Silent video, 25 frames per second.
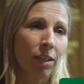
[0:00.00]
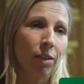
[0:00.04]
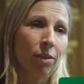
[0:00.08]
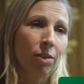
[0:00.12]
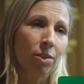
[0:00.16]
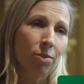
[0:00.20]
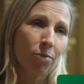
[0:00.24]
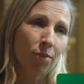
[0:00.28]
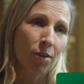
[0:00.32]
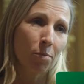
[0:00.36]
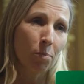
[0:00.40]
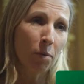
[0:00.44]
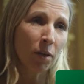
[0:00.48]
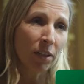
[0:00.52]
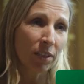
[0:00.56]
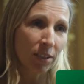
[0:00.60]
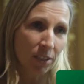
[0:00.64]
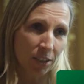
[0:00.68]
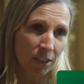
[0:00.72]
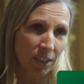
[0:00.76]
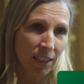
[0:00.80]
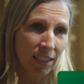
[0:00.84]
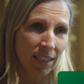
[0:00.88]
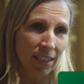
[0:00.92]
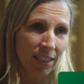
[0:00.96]
good, it's very
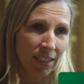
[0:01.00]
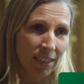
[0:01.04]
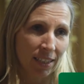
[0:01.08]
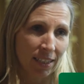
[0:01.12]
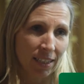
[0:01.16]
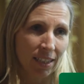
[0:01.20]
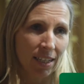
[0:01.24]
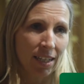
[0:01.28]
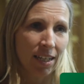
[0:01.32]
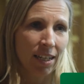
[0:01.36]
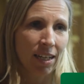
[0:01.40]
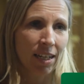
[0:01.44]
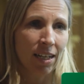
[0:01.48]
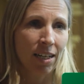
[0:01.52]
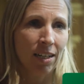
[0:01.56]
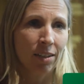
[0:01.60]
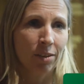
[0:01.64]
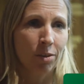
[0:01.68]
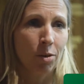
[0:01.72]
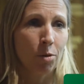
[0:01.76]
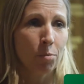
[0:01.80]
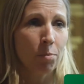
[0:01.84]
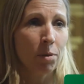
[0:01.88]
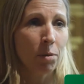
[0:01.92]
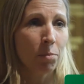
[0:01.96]
punchy uh,
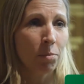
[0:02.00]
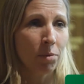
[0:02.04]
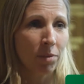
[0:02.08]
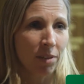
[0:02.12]
got people